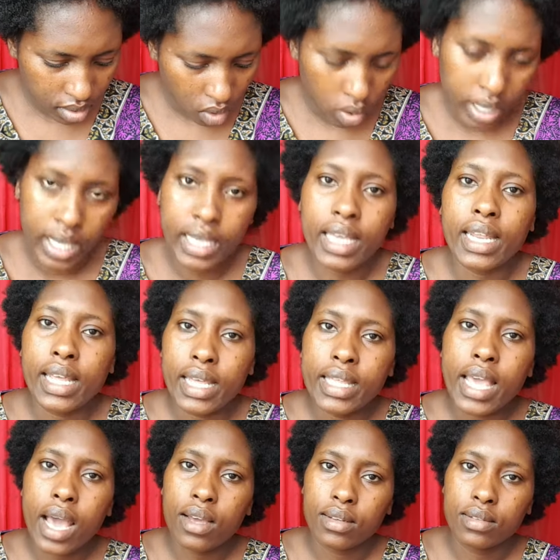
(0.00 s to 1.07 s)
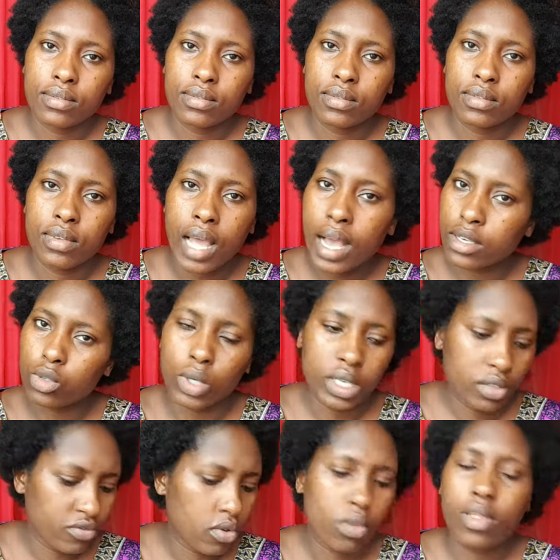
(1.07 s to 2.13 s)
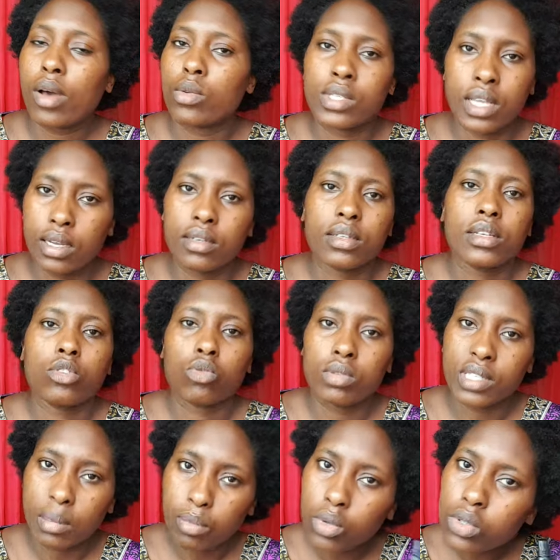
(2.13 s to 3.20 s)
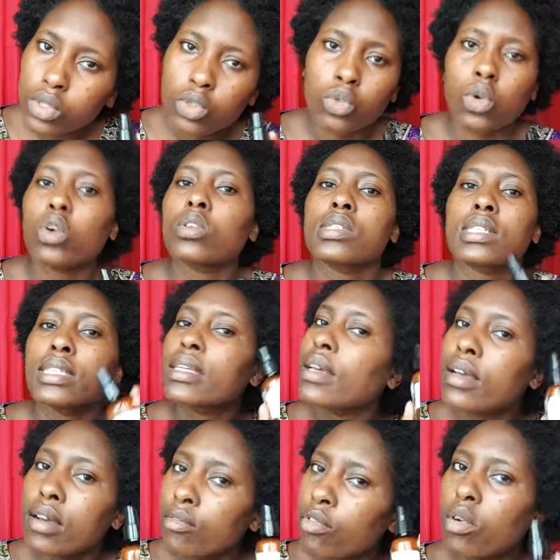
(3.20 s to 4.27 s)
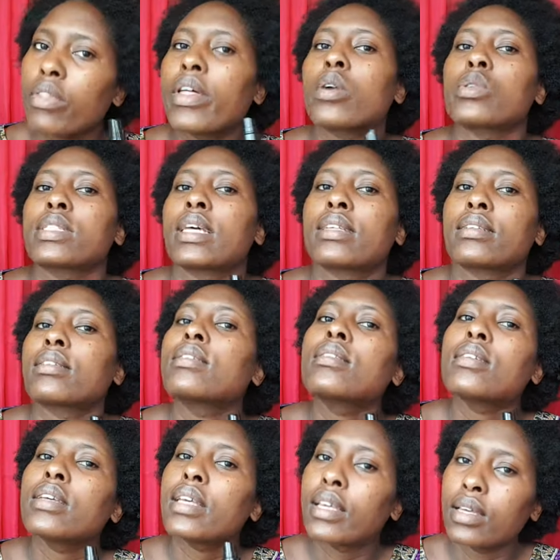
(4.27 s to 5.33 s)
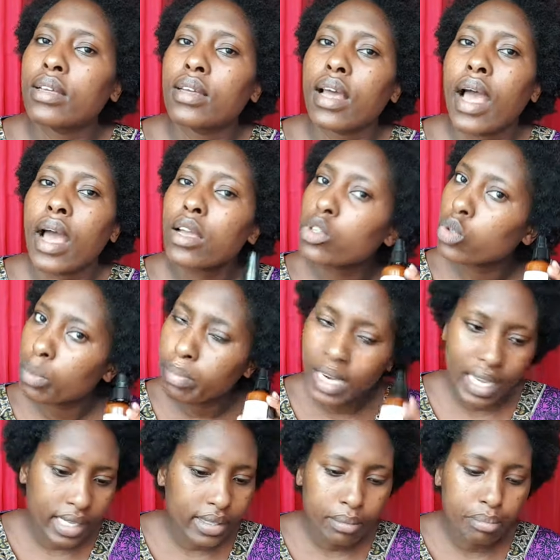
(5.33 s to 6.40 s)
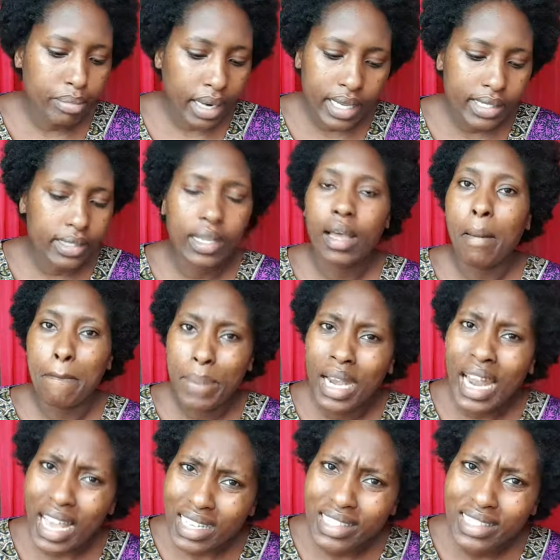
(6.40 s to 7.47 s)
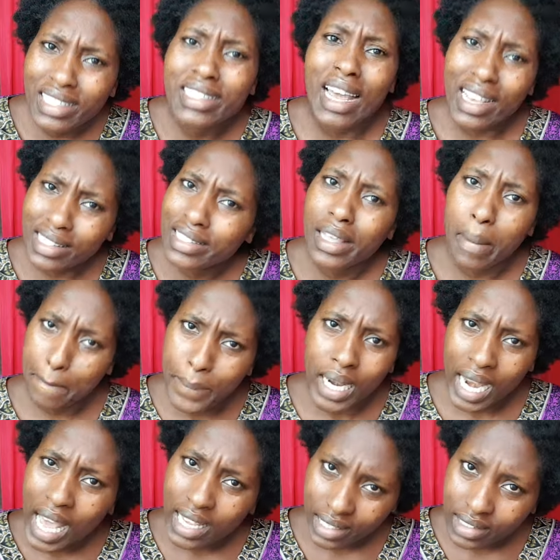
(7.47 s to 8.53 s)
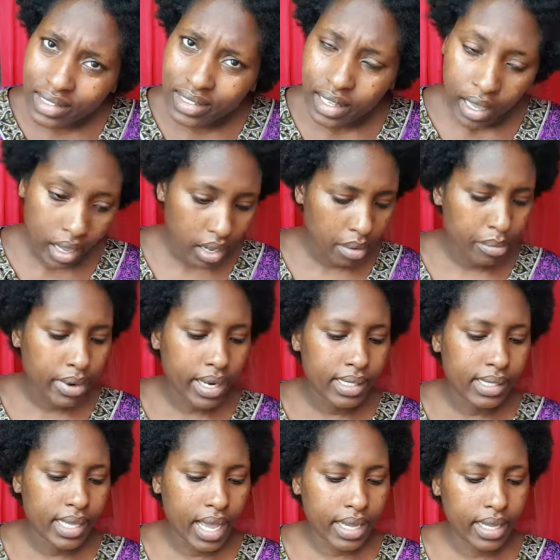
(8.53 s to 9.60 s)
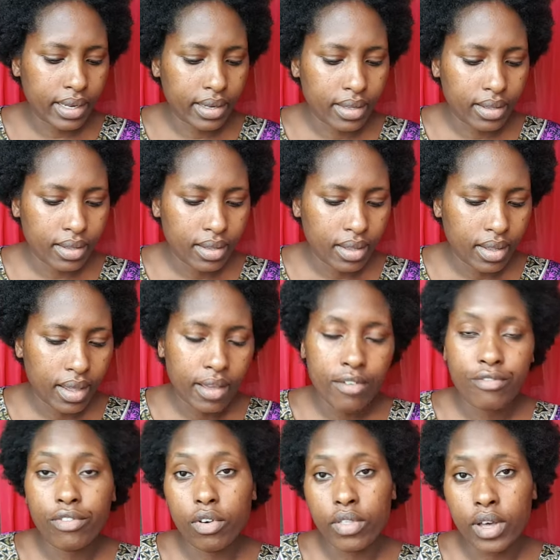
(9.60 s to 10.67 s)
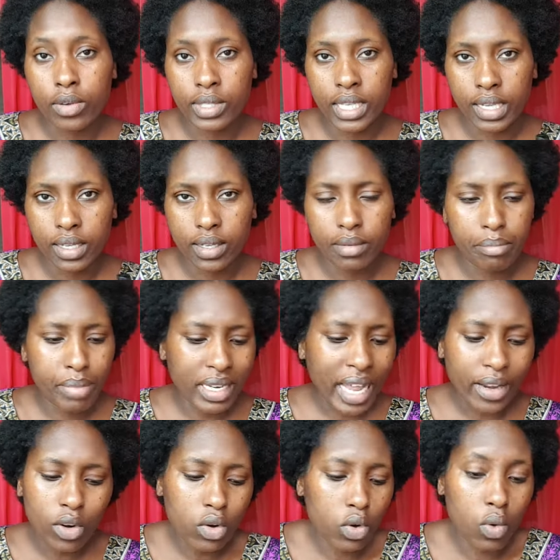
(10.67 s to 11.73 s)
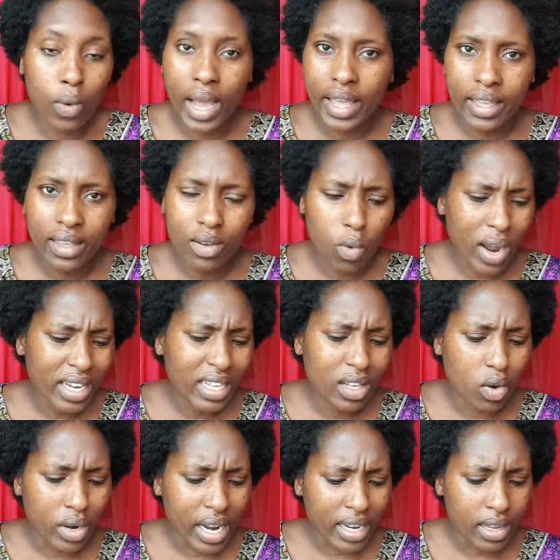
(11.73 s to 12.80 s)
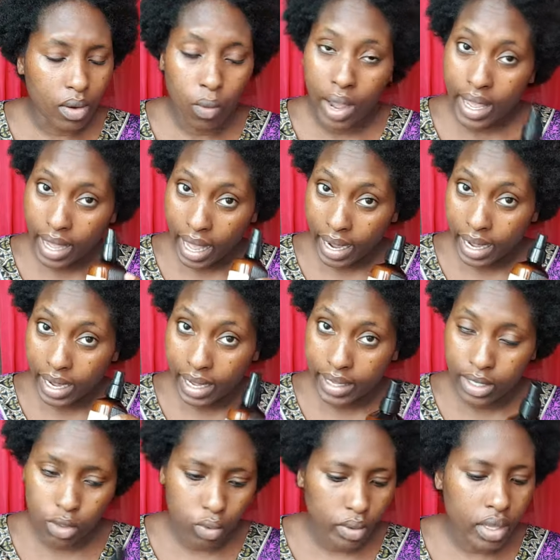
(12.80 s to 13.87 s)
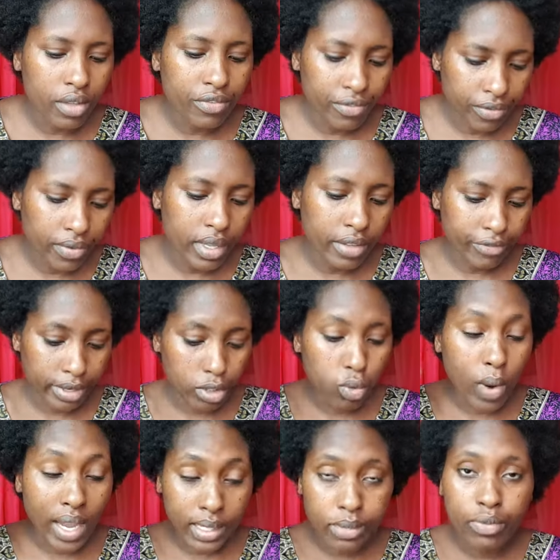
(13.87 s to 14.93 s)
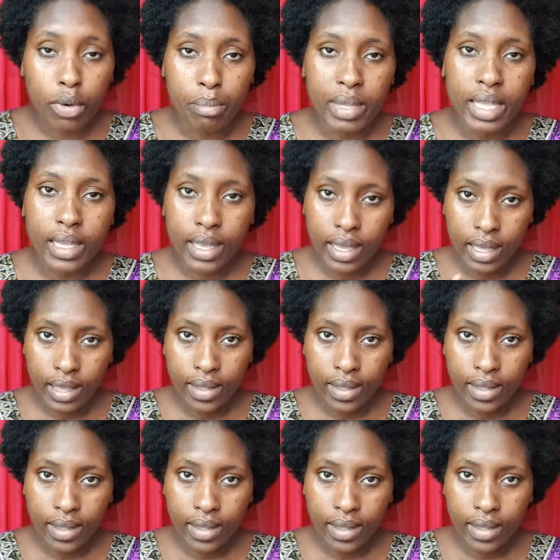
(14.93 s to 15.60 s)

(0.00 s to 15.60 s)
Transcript: Okay, girinya. Actually, 4,000. It was supposed to cost 4,000. Eh? Actual price. Did I say price? Price yake ni 4,000. But I don't know why. Kwani kuna why akakakitu if it works for me.